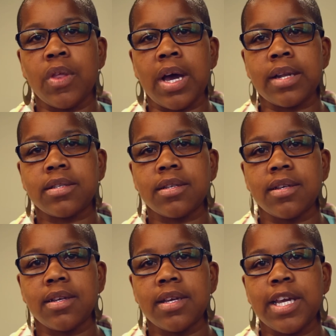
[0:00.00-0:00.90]
that
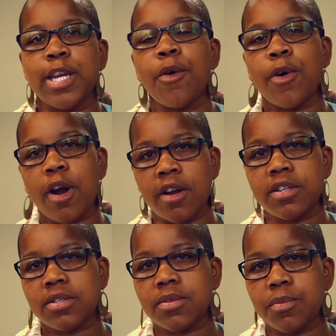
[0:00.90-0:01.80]
in our
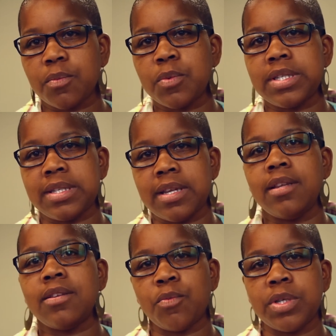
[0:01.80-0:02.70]
hearts, we
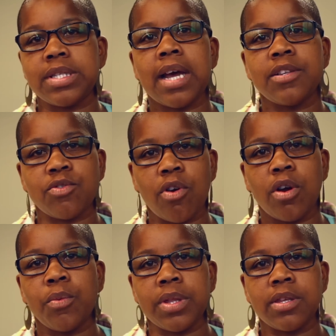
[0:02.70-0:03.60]
stand
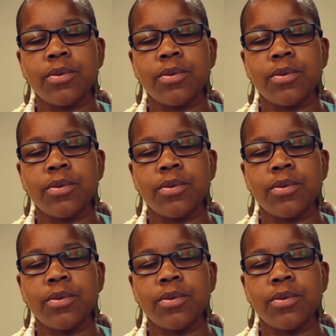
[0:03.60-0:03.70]
strong with